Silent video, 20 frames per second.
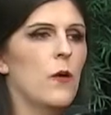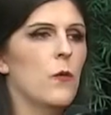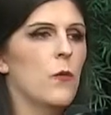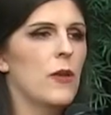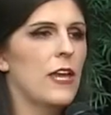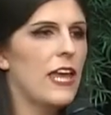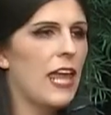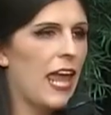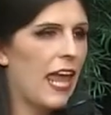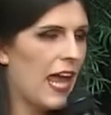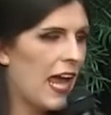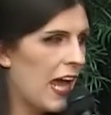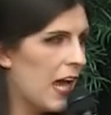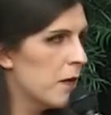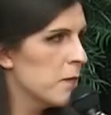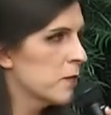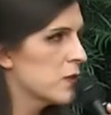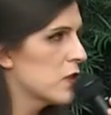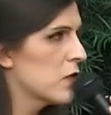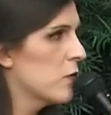we
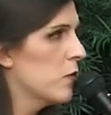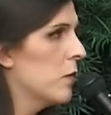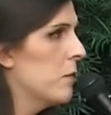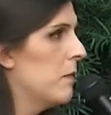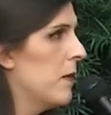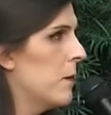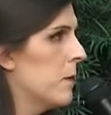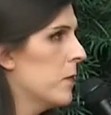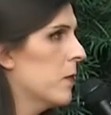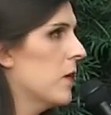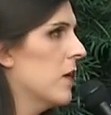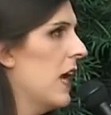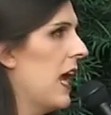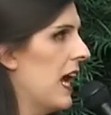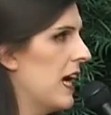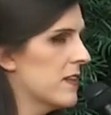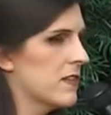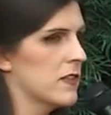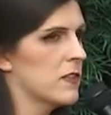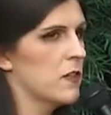have to remember
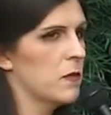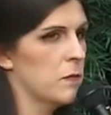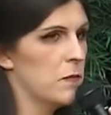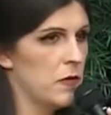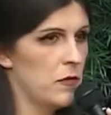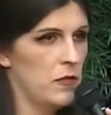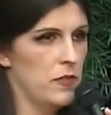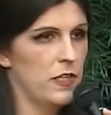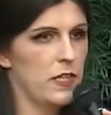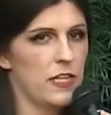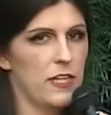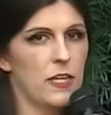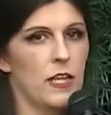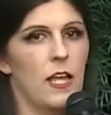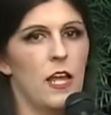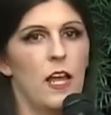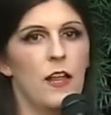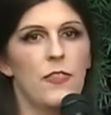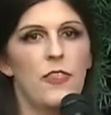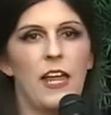as a community
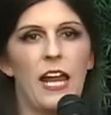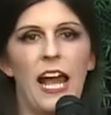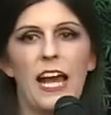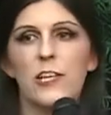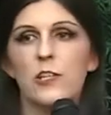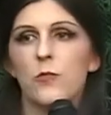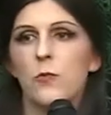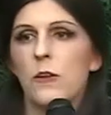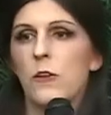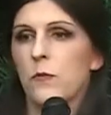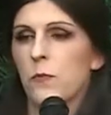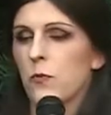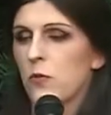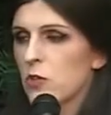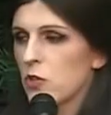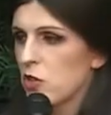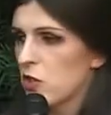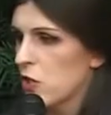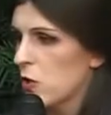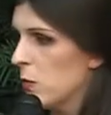that as we are
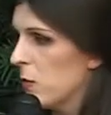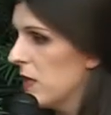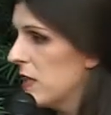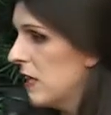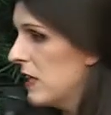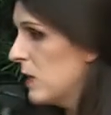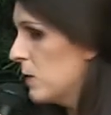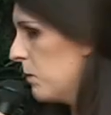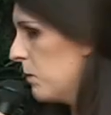pursuing these